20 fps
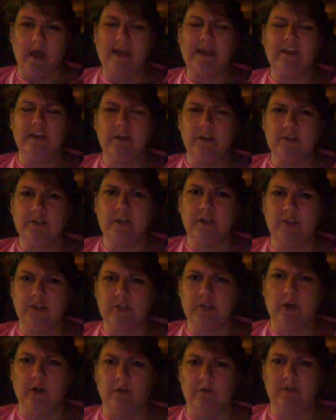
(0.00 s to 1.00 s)

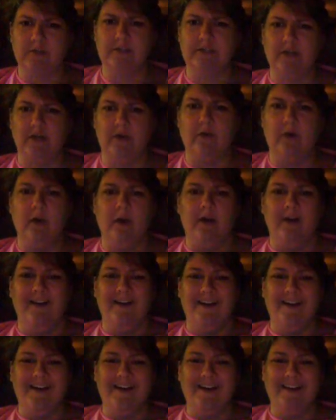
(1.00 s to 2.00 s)
oftentimes people are
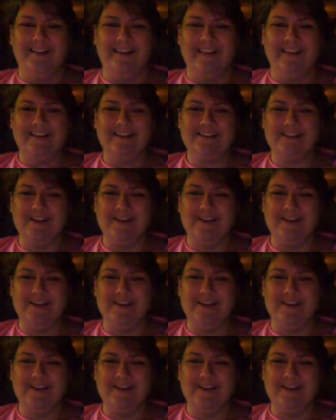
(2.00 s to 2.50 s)
more